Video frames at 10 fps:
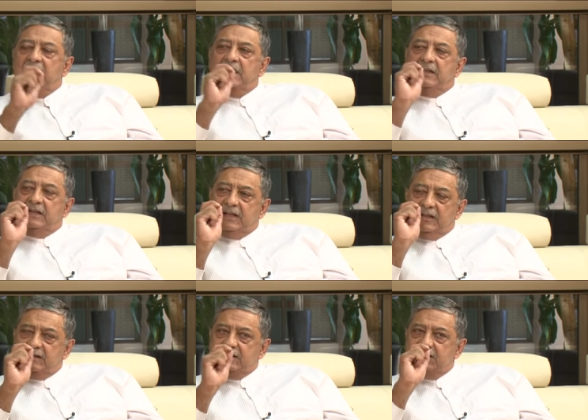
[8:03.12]
and the
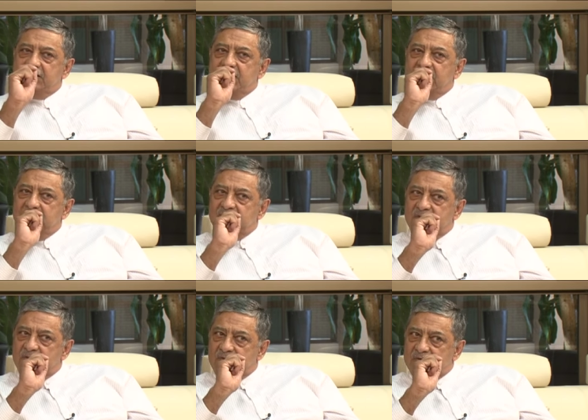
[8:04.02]
catheter is then
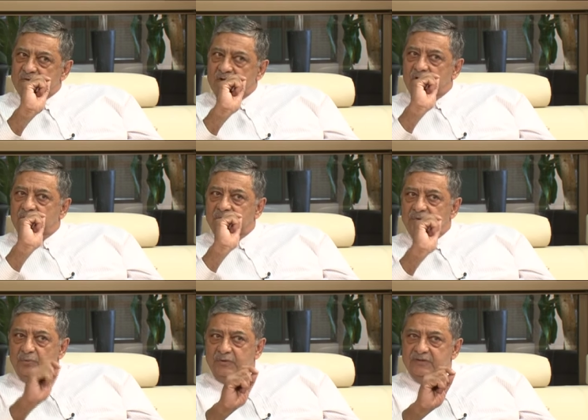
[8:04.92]
introduced
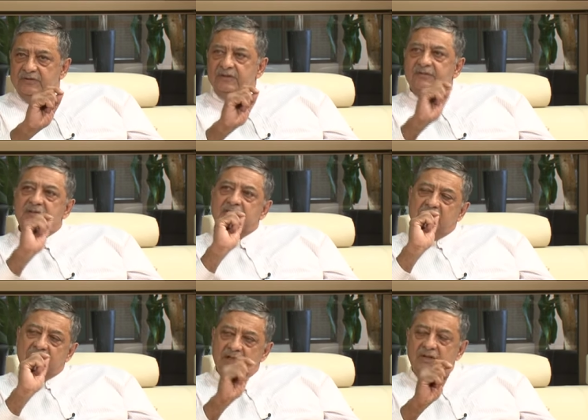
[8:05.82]
through the cervix
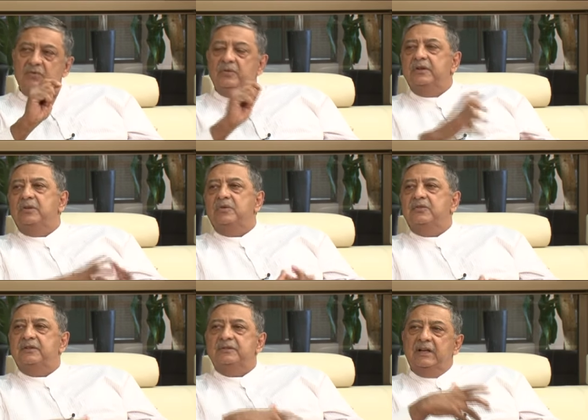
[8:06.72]
into the
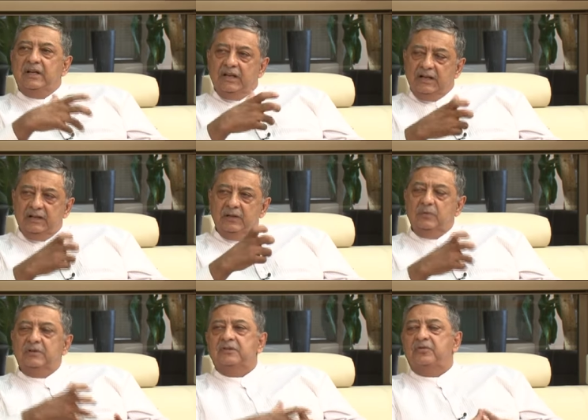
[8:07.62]
uterus, and then
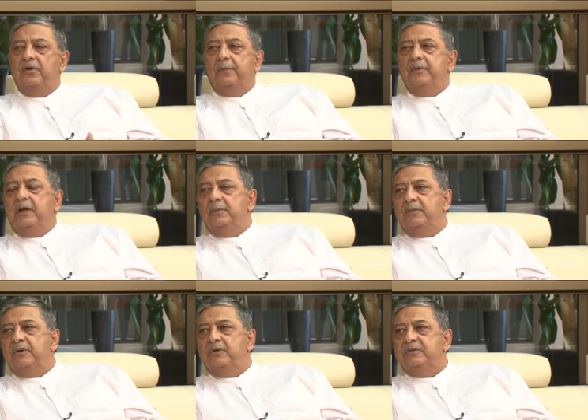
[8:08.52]
we just drop the
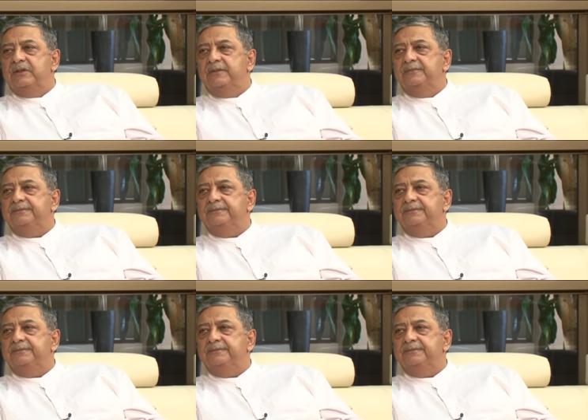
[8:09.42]
embryos there.